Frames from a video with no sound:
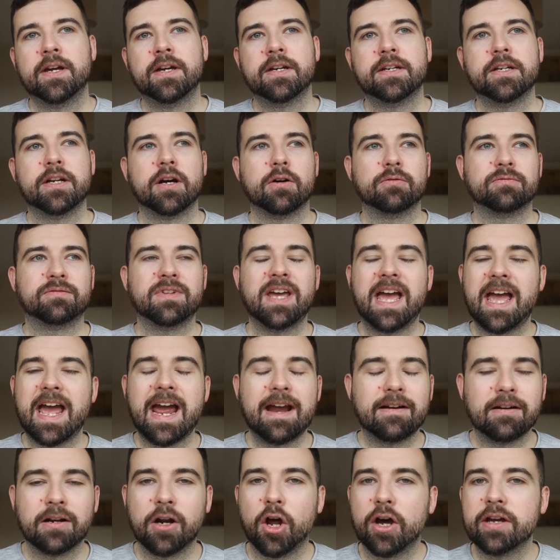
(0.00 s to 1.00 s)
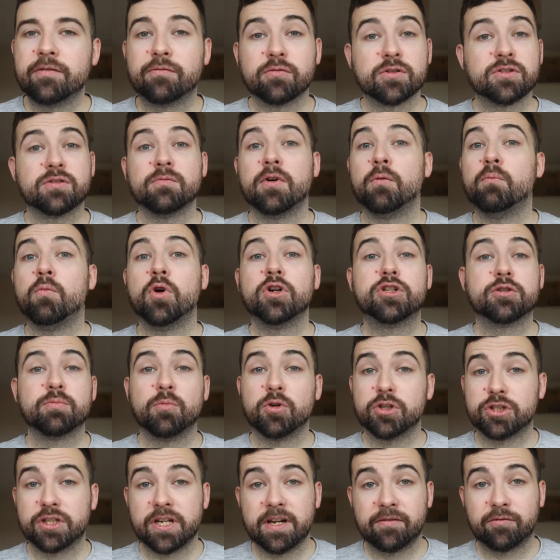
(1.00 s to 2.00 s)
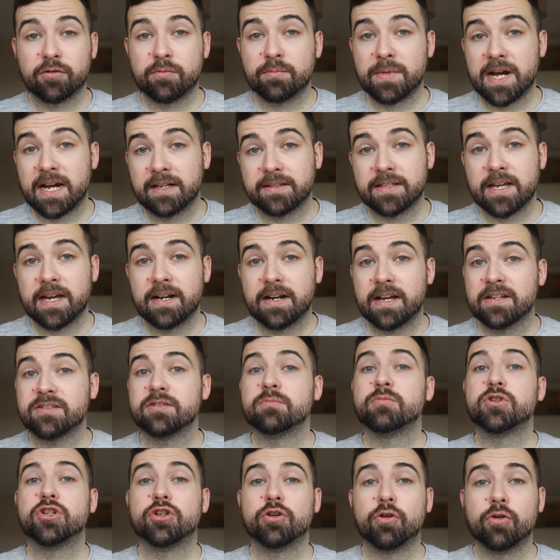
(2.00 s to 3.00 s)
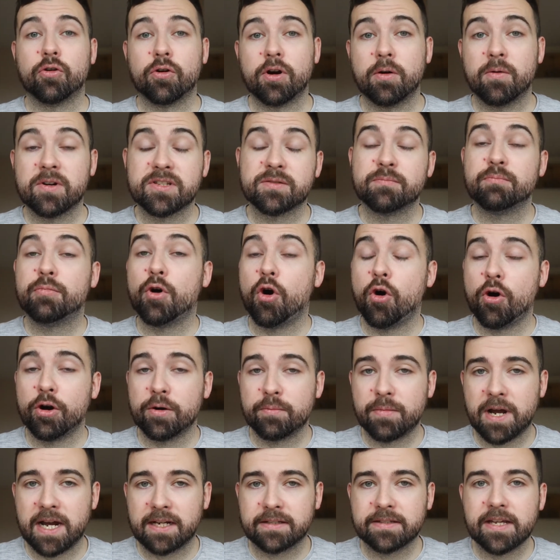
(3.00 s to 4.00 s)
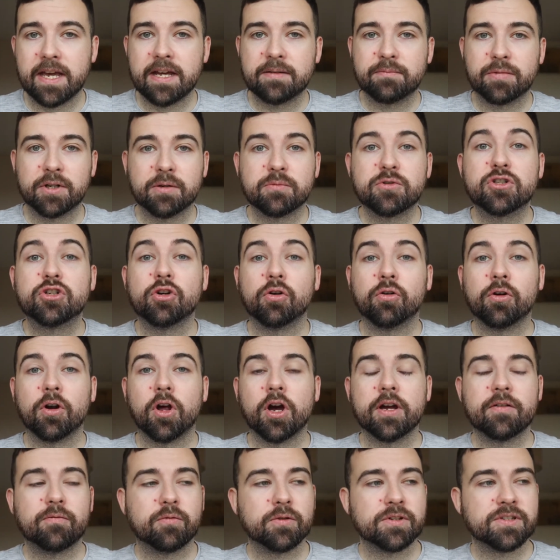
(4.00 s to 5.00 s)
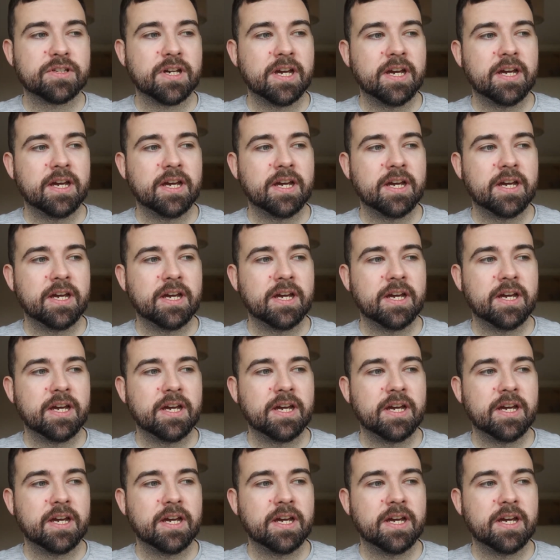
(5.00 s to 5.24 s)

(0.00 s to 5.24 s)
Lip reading: You know, life was much, much different back then, as I'm sure. I wasn't born back then, but I'm sure life was